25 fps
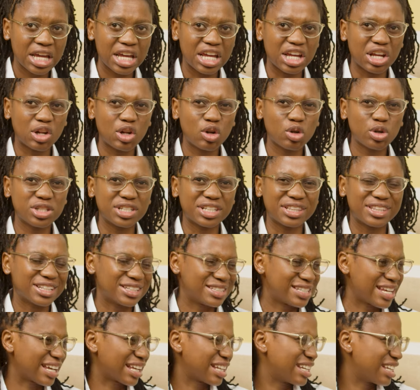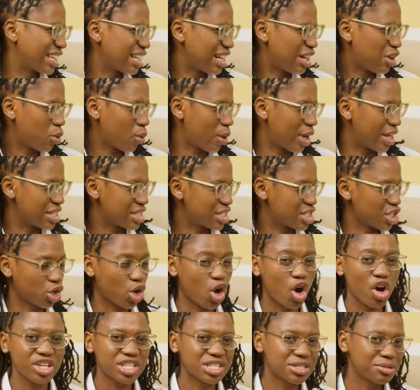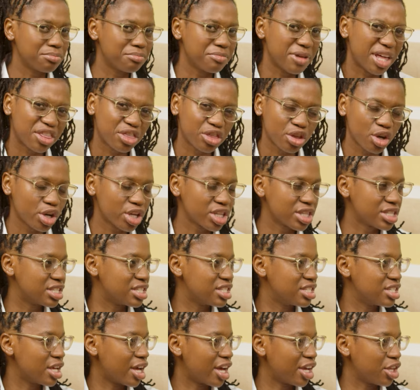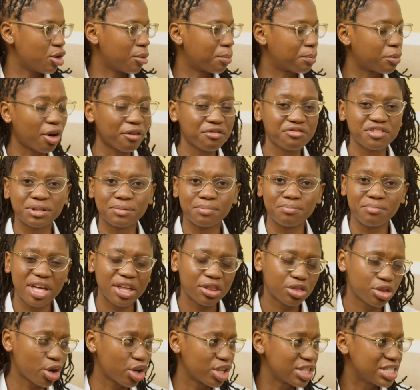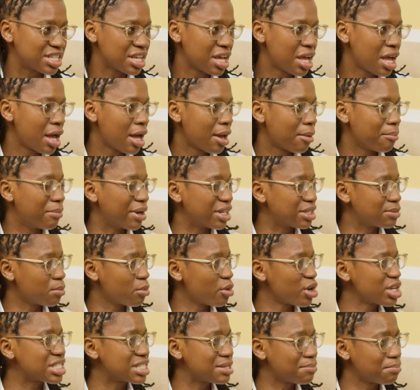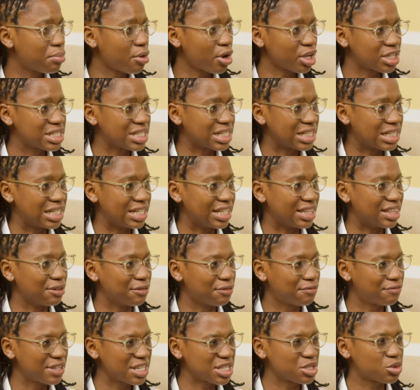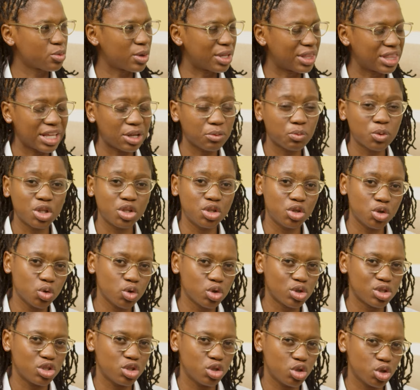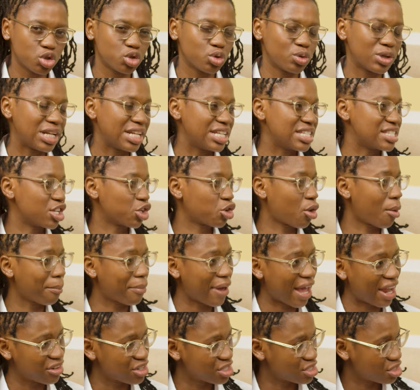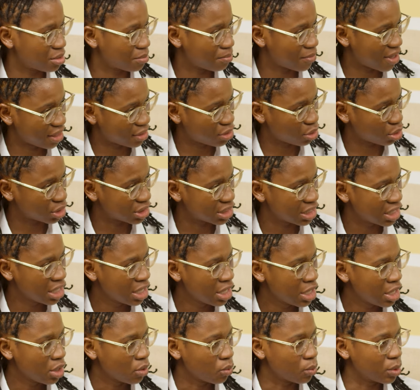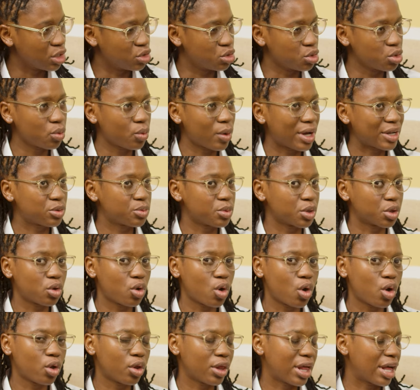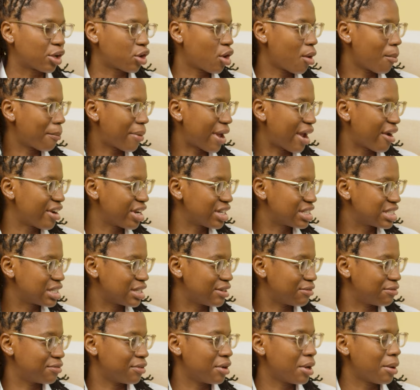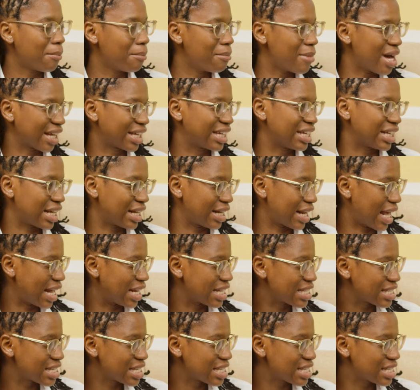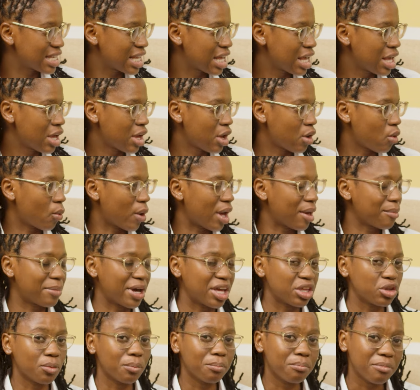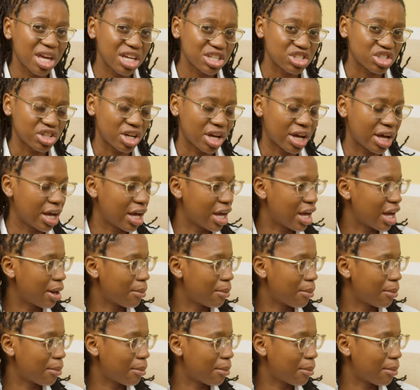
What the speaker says: including the technical ones, the cost methods, your profit methods. But most importantly, the first one that we use usually is the comparison method. Mm-hmm. We do what we call a comparative market analysis, mm-hmm. whereby you measure